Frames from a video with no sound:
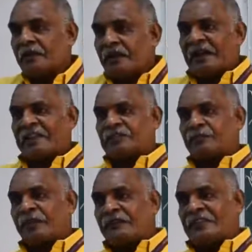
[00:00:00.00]
It has
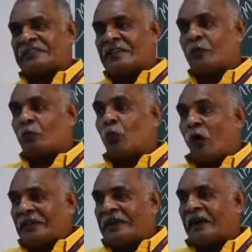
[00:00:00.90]
previously
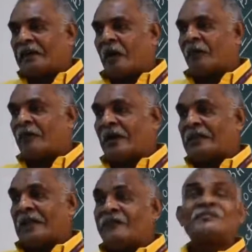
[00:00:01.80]
only heard of a
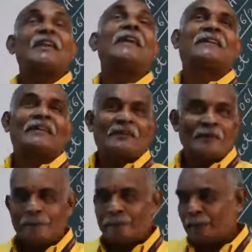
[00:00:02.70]
life cycle
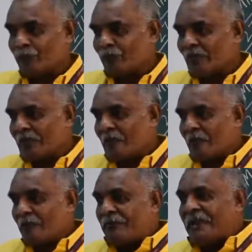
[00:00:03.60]

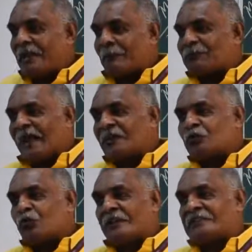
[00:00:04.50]
being applied
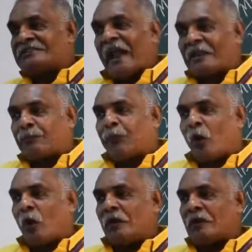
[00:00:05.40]
to a
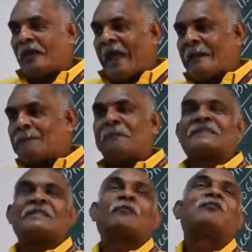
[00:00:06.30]
tadpole and
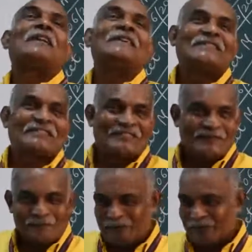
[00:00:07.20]
butterflies.
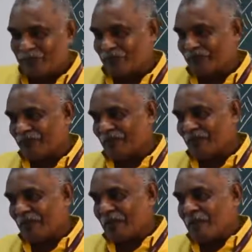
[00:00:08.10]

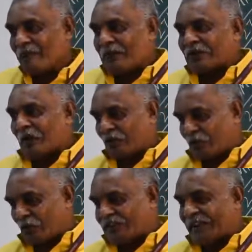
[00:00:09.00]
But on
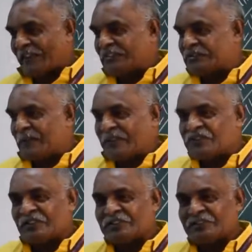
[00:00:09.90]
closer
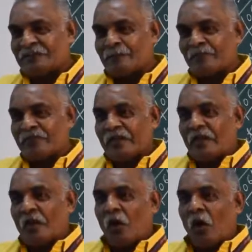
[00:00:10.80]
inspections,
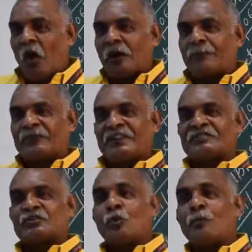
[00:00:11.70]
all
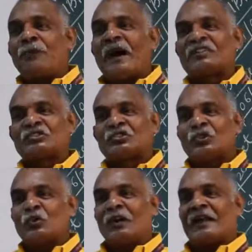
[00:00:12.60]
projects do pass
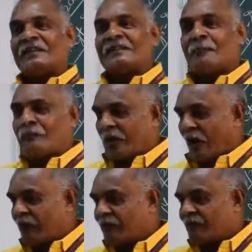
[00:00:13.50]
through a number
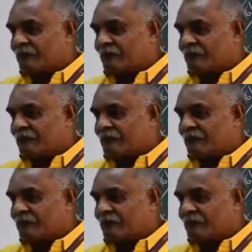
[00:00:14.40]
of